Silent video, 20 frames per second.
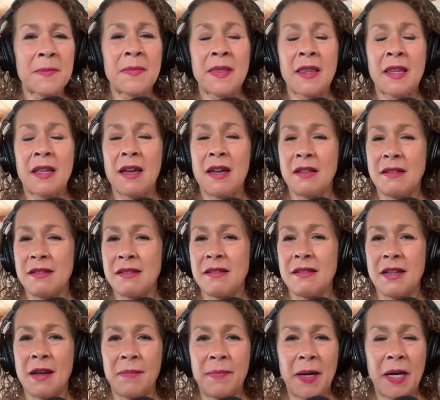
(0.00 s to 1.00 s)
and
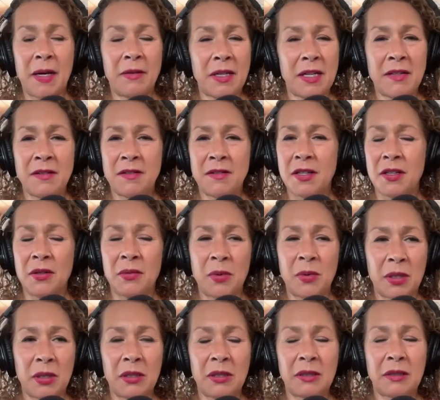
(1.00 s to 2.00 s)
step out into the
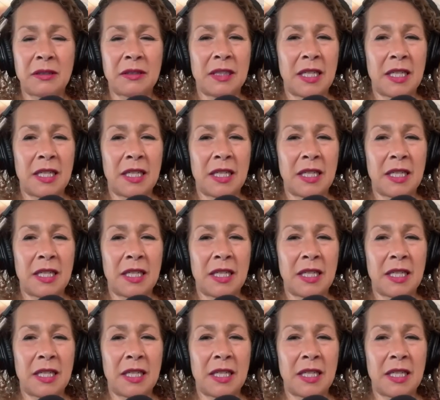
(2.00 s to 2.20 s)
world